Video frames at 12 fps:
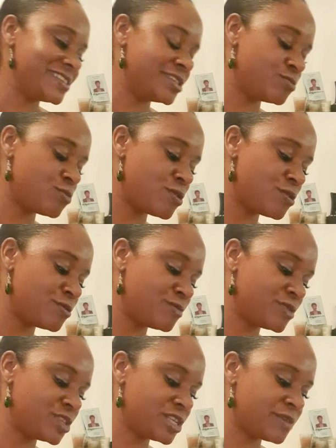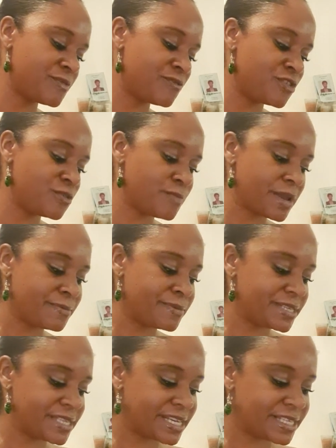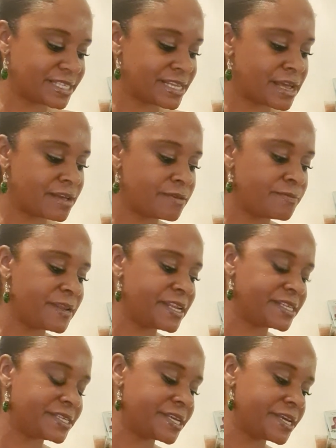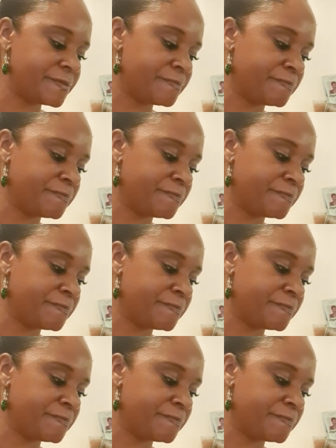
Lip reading: as well. Some of you may possess that ability.